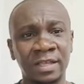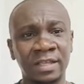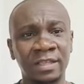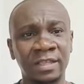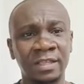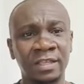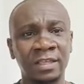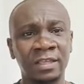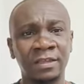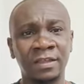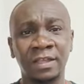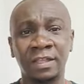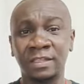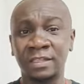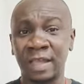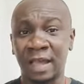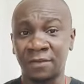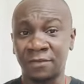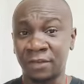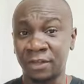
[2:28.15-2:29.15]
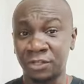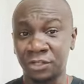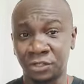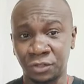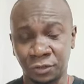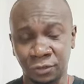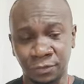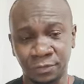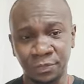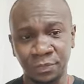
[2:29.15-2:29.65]
any
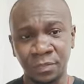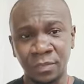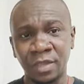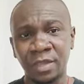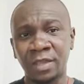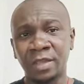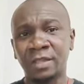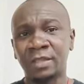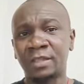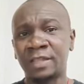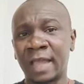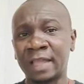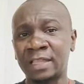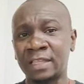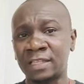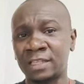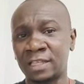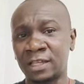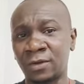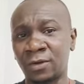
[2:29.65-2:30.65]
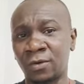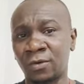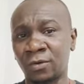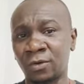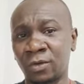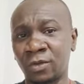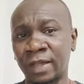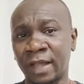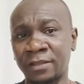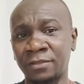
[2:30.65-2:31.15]
intervention, that is the
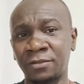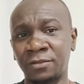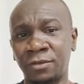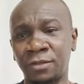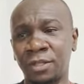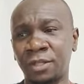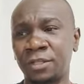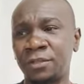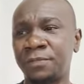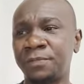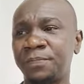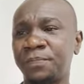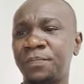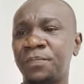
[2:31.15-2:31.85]
coconut that you need.